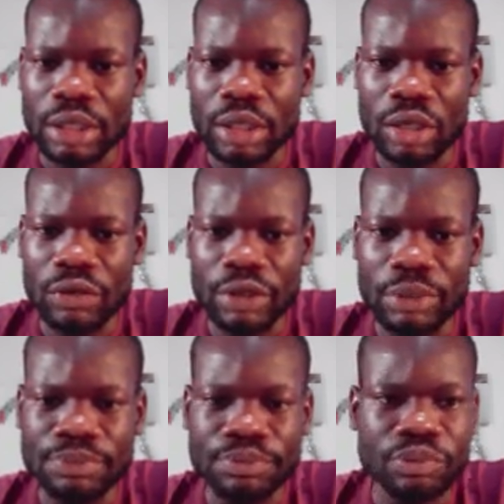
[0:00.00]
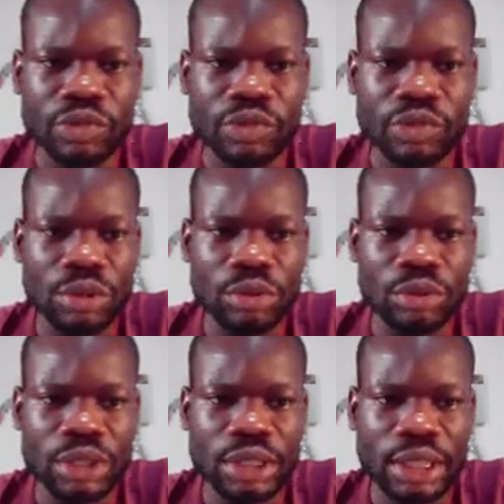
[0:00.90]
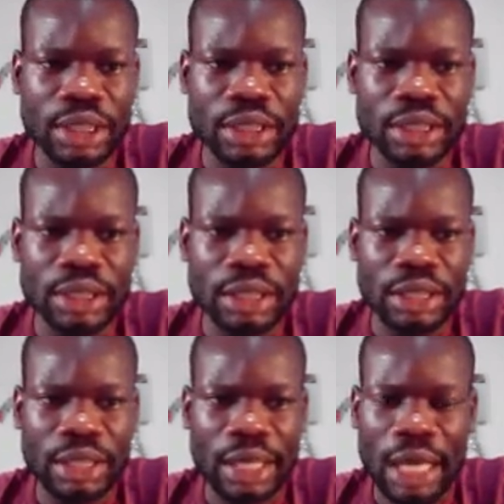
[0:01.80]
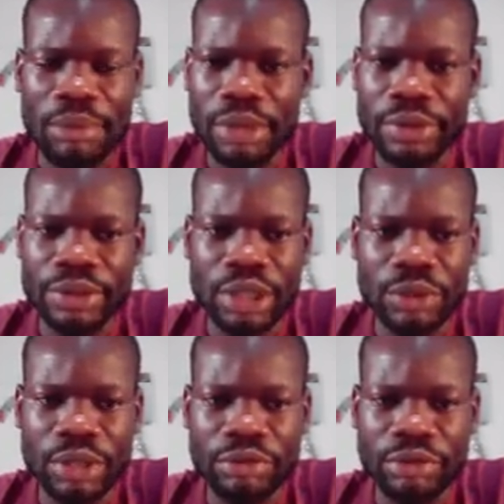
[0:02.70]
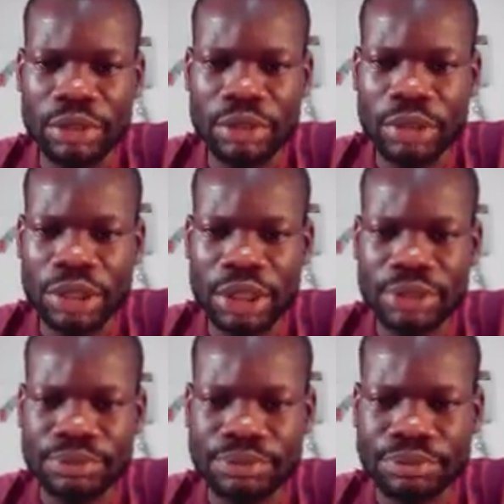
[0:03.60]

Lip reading: all of them. So these are the libraries that we need for the project.